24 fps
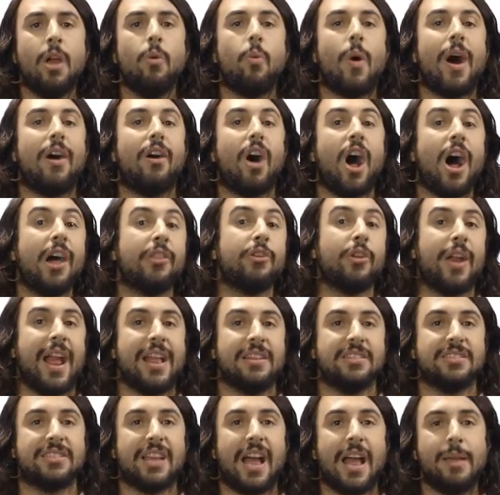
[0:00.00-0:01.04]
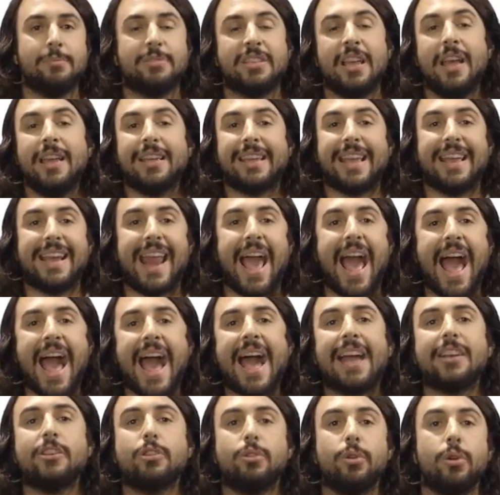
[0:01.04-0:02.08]
while other enzymes can
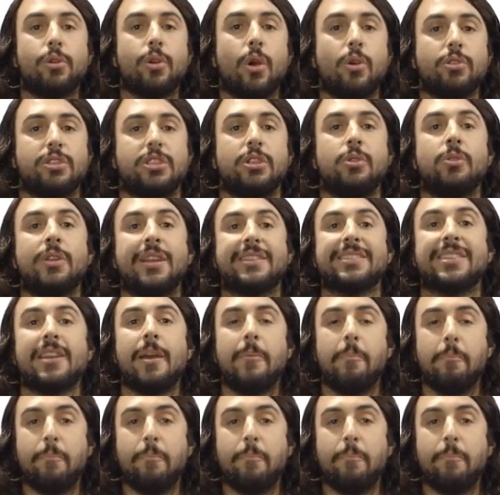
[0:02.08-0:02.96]
add glucose units